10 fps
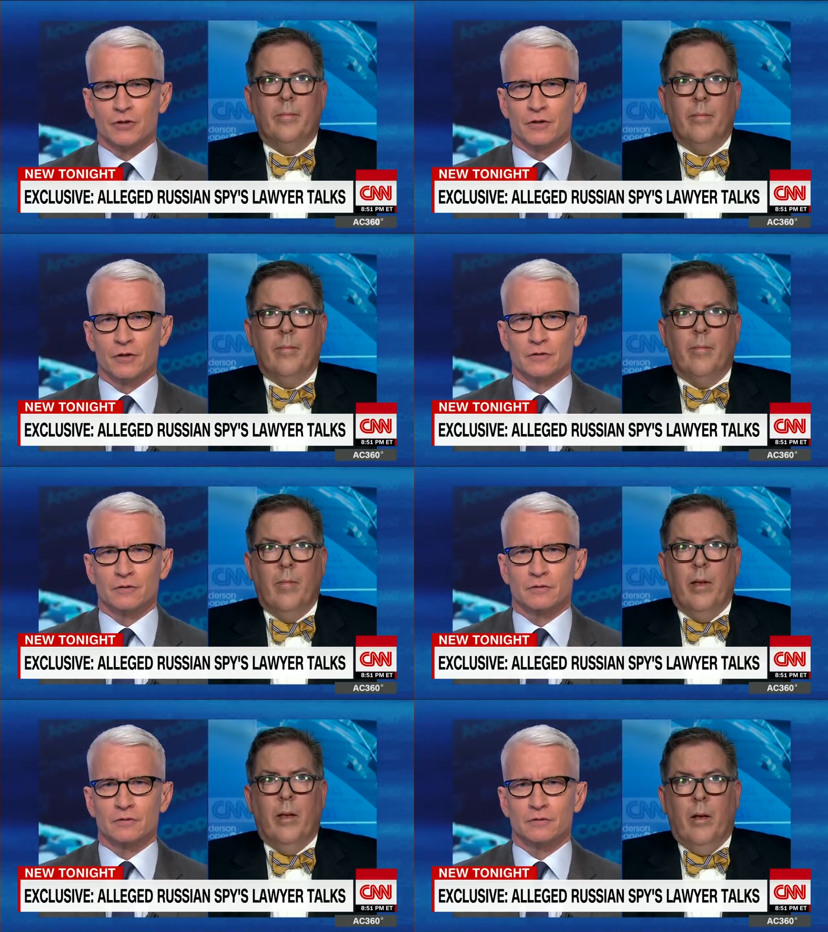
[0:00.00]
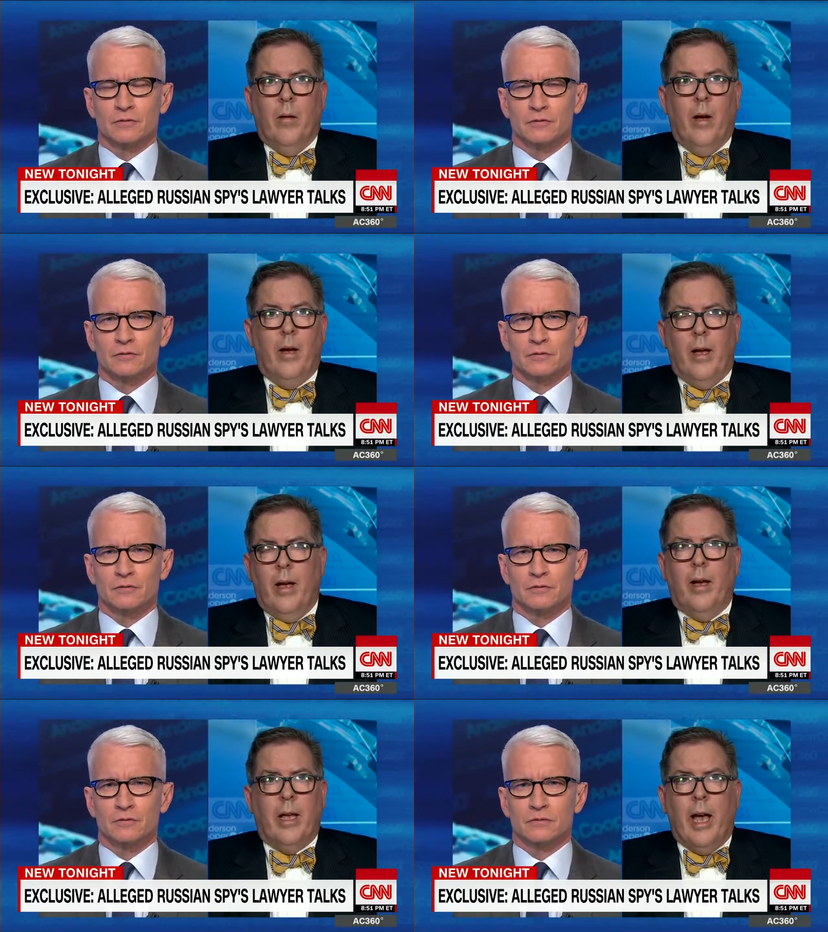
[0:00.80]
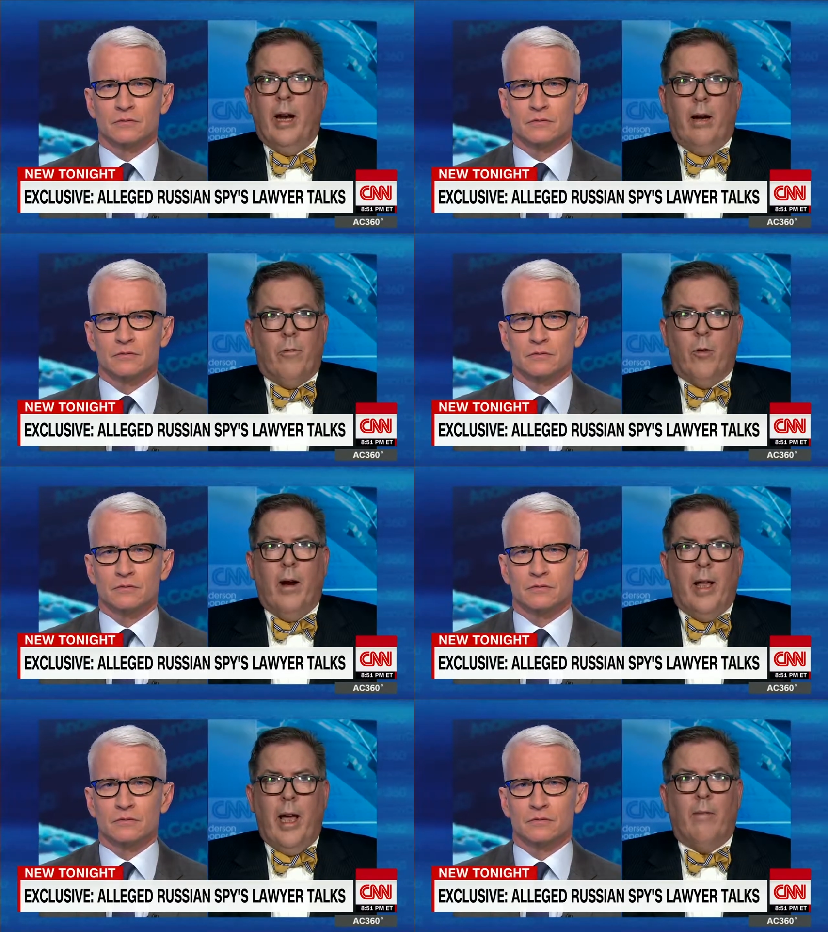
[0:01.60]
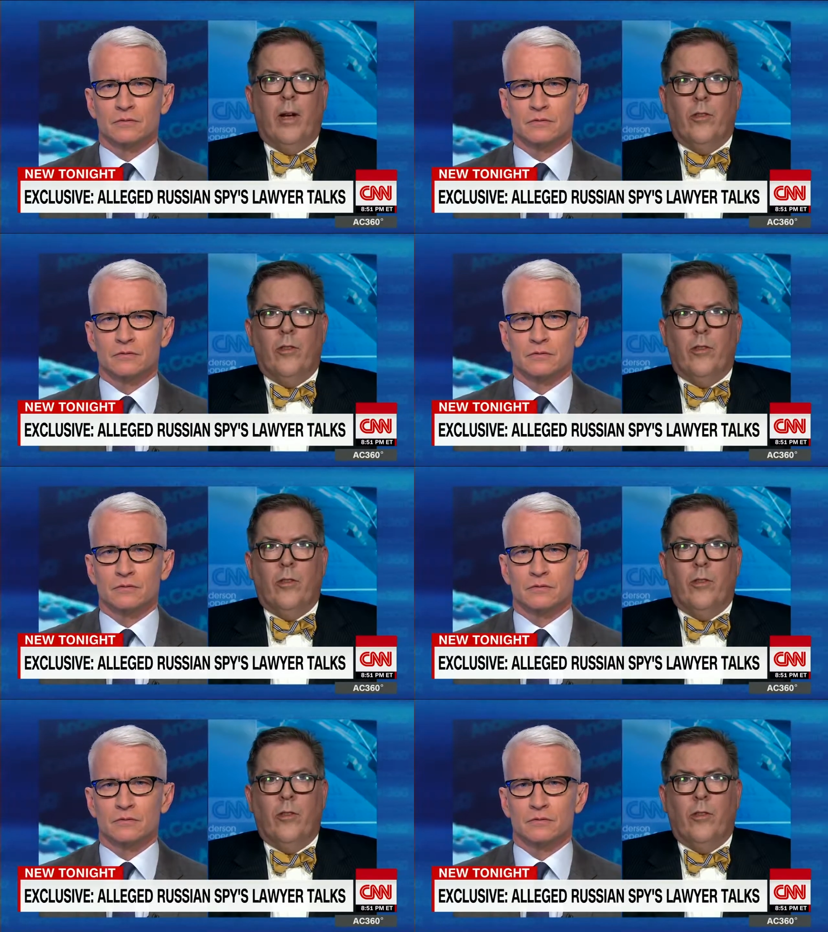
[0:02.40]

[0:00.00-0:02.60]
Speaker 1: no? Uh, again, and if there are any evidence